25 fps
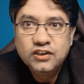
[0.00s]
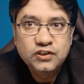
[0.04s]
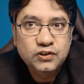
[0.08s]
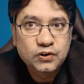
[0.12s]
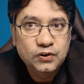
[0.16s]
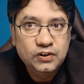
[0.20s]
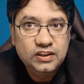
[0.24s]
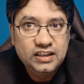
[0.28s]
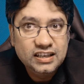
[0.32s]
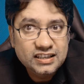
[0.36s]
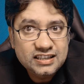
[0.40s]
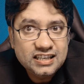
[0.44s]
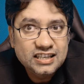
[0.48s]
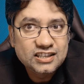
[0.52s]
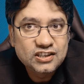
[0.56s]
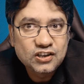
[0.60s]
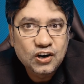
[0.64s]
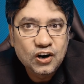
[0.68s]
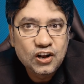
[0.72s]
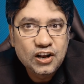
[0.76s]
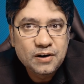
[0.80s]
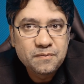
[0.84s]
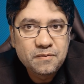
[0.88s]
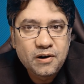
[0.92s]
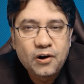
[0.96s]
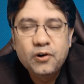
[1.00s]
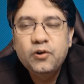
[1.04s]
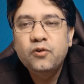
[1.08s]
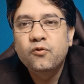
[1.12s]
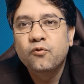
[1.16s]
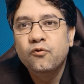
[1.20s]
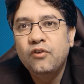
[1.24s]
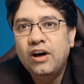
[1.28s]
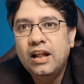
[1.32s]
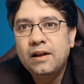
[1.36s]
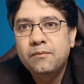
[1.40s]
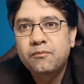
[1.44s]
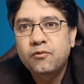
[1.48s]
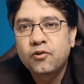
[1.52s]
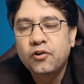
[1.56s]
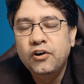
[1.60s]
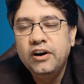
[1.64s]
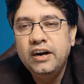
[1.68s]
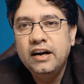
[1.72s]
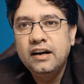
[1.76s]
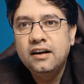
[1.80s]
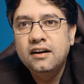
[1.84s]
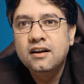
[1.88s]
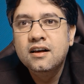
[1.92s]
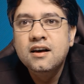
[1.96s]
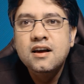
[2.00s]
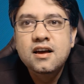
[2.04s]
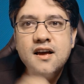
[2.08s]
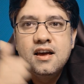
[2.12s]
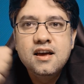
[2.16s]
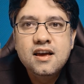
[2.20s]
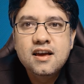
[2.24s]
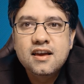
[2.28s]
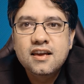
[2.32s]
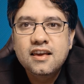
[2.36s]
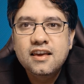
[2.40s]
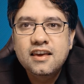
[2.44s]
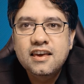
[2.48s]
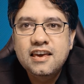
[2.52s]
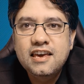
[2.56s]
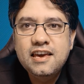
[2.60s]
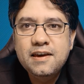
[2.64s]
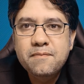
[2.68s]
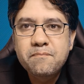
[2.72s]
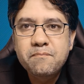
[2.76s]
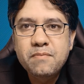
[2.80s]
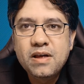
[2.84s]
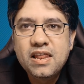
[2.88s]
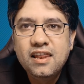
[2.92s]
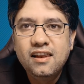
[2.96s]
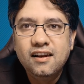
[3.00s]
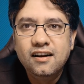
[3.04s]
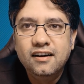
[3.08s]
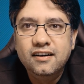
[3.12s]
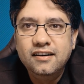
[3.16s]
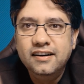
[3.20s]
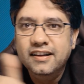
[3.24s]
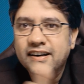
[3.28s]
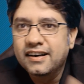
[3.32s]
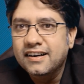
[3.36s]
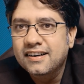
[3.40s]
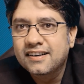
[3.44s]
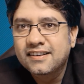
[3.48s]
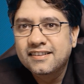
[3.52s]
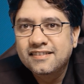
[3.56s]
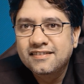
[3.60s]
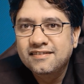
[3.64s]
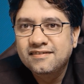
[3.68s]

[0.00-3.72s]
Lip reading: So this is all about Valproate. Keep learning.